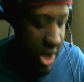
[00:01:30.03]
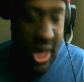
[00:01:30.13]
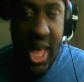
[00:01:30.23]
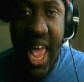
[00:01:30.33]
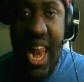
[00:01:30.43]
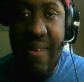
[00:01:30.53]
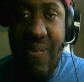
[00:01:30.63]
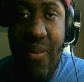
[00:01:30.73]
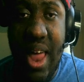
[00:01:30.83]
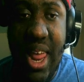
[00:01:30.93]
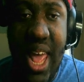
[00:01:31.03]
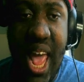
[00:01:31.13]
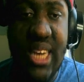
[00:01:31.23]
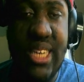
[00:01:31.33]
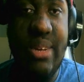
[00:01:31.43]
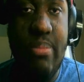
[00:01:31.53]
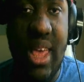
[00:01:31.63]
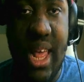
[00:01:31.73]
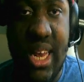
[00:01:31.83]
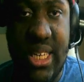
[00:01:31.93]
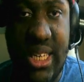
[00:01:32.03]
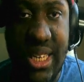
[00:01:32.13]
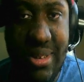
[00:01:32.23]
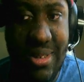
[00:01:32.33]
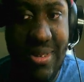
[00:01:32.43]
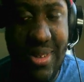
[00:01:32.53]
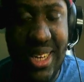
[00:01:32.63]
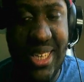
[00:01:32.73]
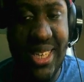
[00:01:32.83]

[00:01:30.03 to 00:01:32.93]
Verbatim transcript: And then finally actually making a sequel, which is